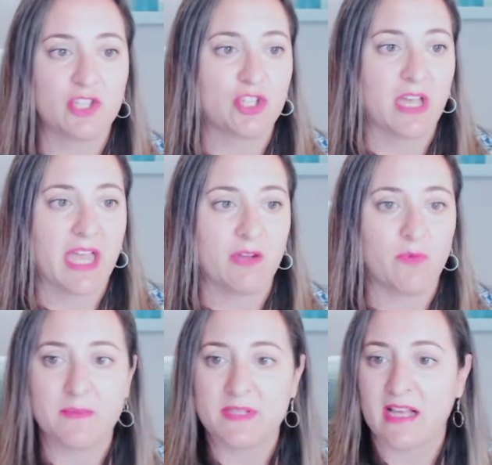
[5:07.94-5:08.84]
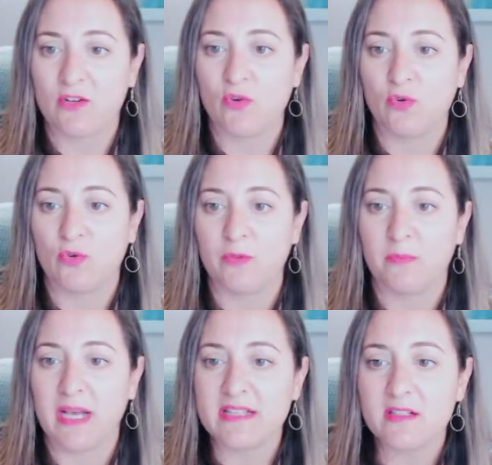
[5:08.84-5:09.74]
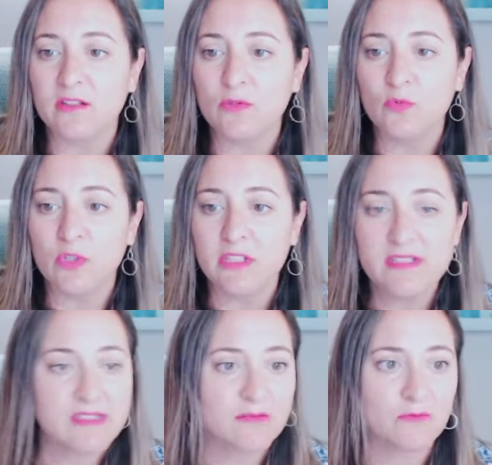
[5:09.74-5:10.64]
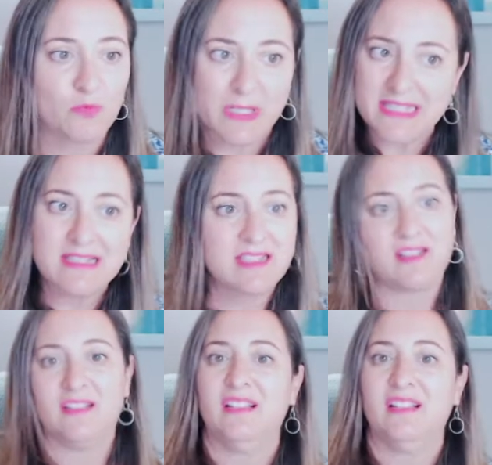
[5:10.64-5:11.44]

to a website called Puzzle Whiz,